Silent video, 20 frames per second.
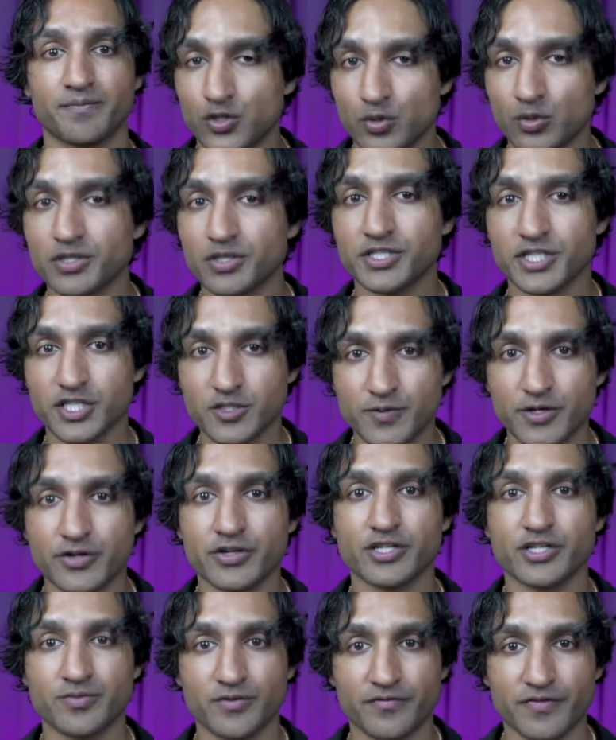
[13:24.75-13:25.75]
Doula's
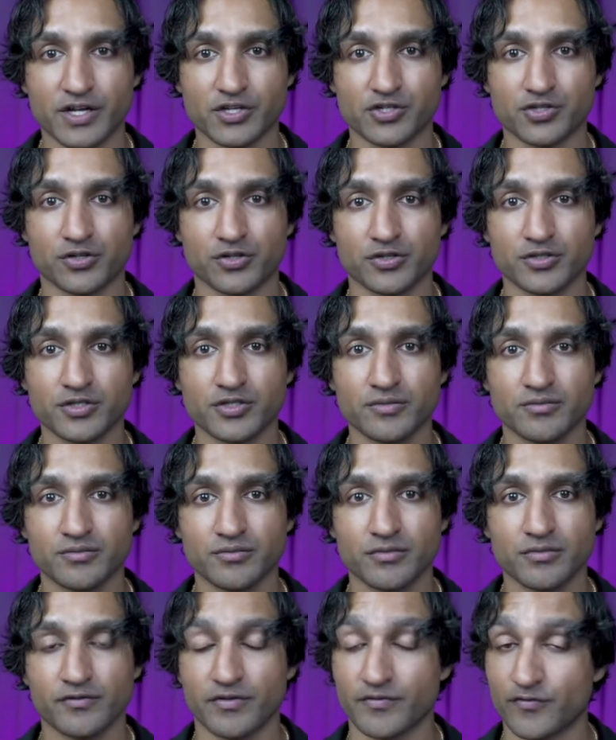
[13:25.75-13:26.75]
experienced professionals,
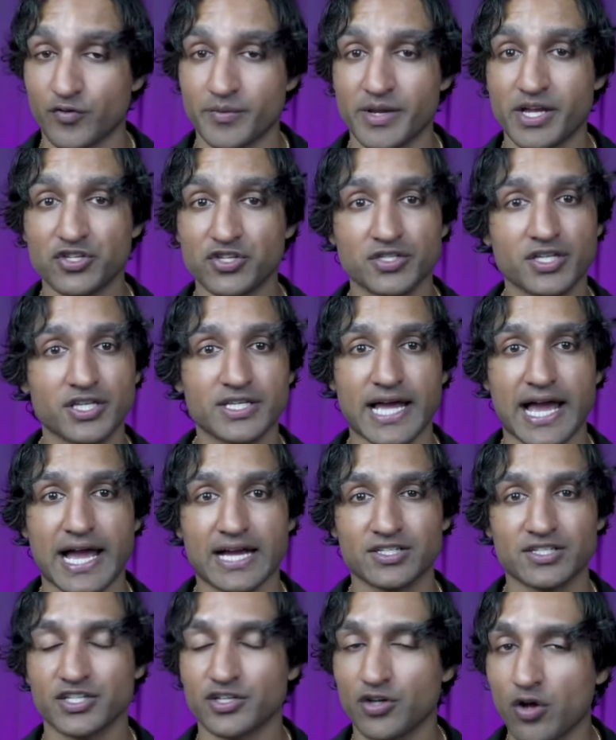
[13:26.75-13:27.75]
from formation to
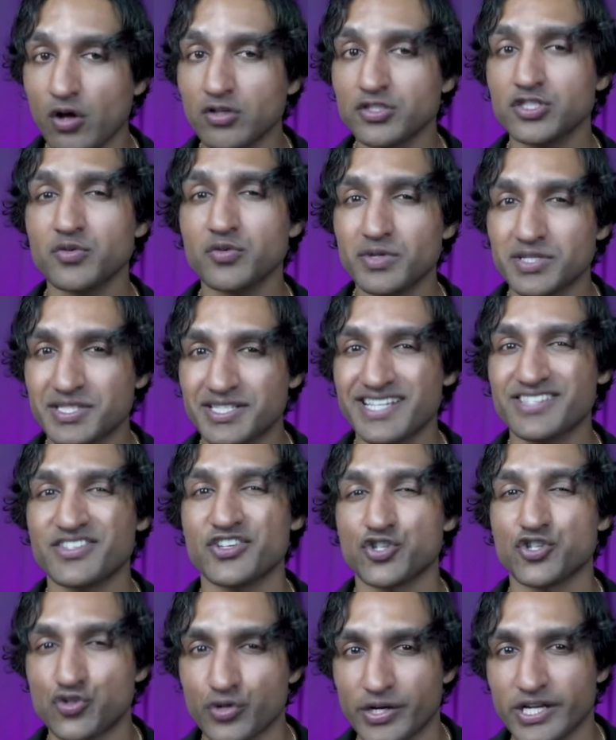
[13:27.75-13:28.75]
tax, can also assist
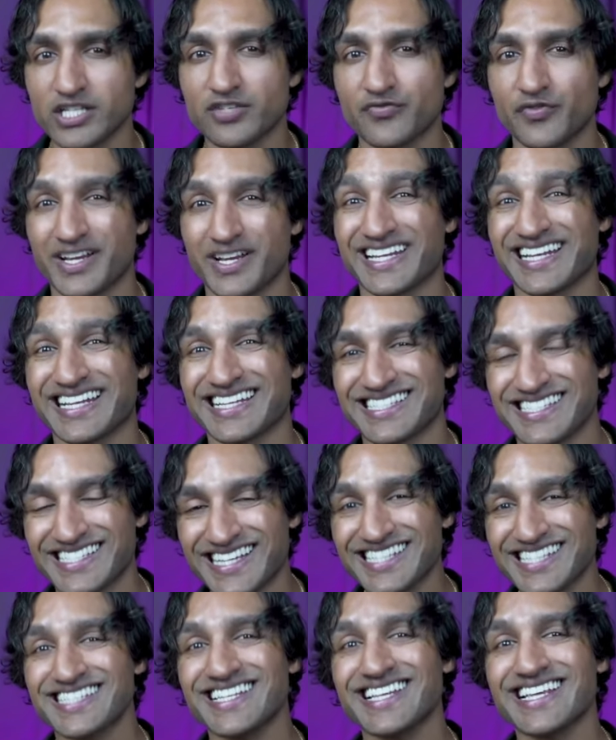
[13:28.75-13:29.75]
in transferring an
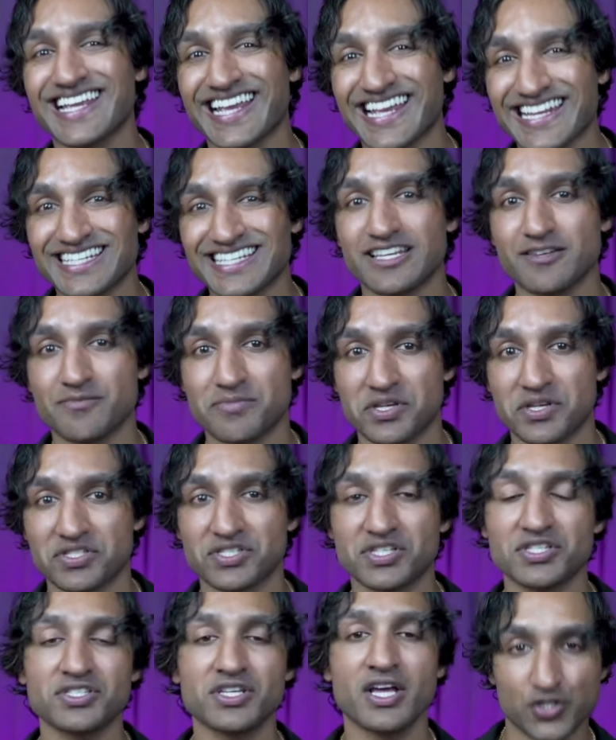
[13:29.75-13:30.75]
existing Indian
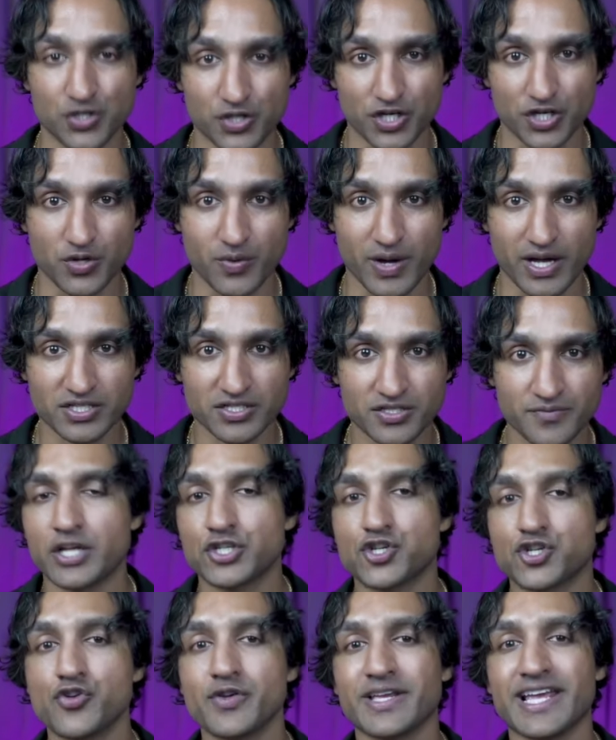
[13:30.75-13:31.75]
business to the US,
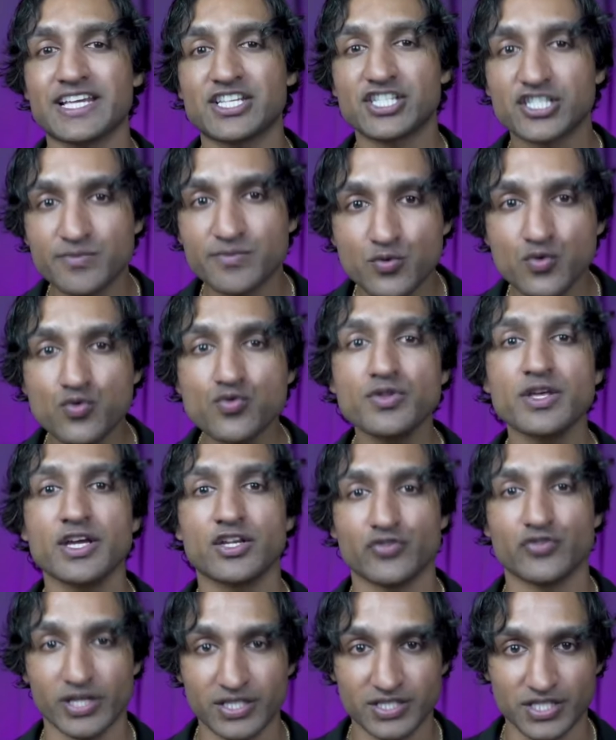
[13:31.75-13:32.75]
ensuring a smooth
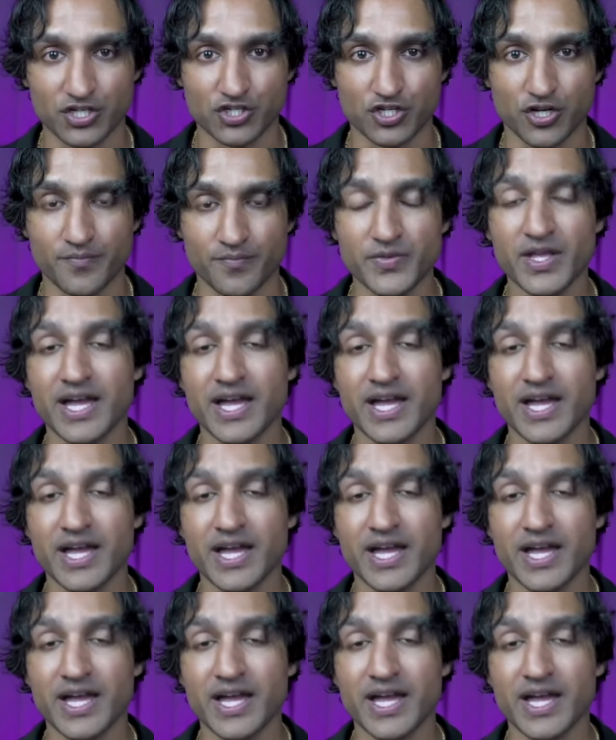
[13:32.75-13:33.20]
transition